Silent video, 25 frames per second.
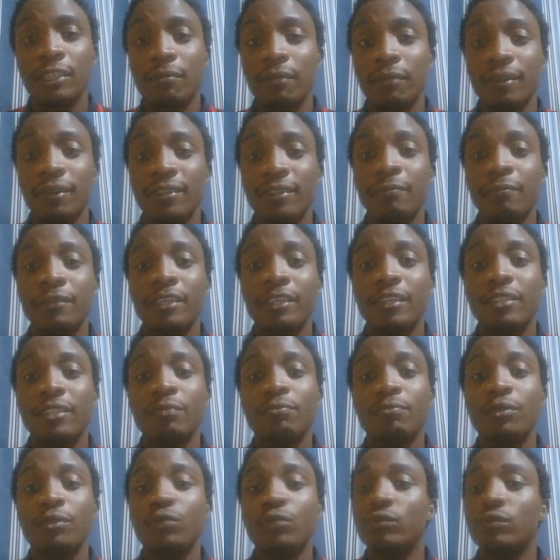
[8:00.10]
she might
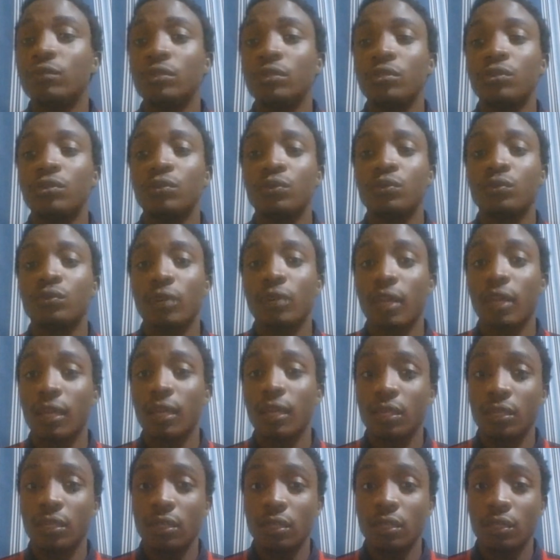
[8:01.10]
just be using you,
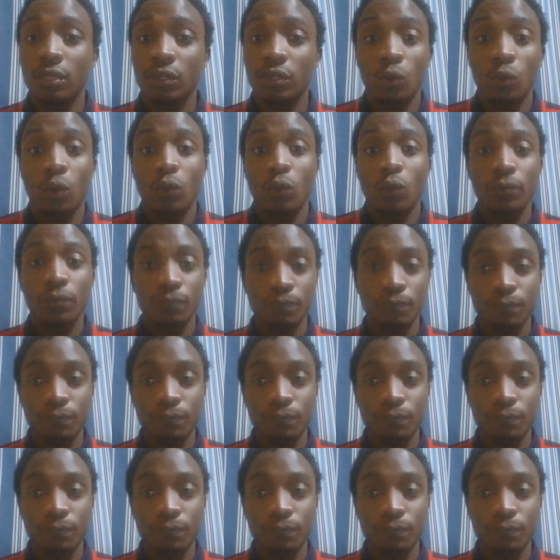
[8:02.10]
and you know.